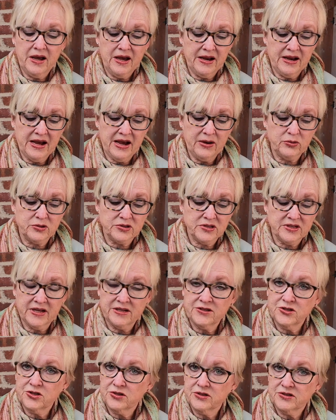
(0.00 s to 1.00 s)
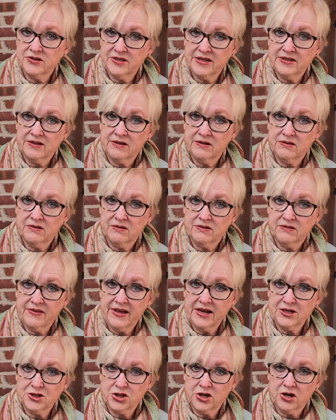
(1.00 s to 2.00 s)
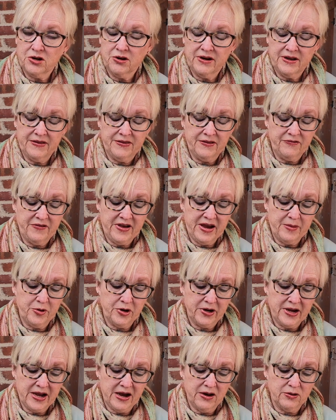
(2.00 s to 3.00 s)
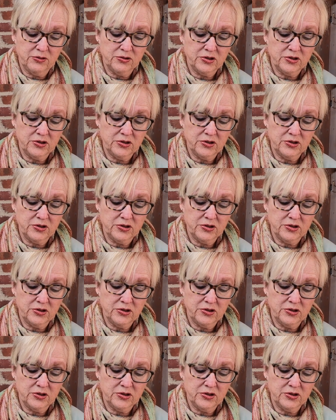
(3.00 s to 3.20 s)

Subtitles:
and I will send that chart and the fabric out.